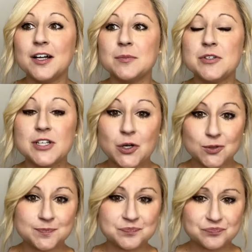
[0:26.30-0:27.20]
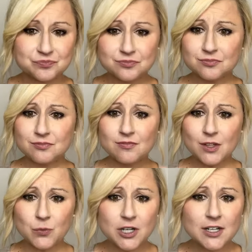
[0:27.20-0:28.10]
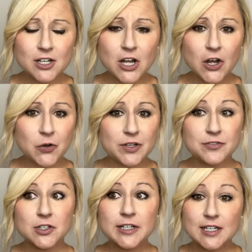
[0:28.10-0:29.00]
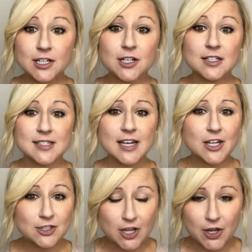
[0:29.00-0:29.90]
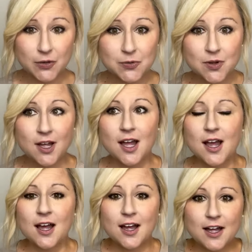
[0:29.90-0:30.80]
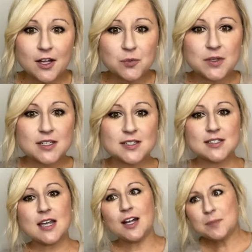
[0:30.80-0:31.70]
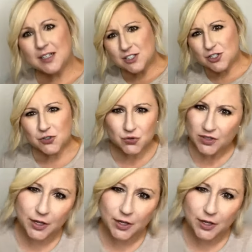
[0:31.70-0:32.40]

So we're gonna go. If you're here, say hello. Tell me too,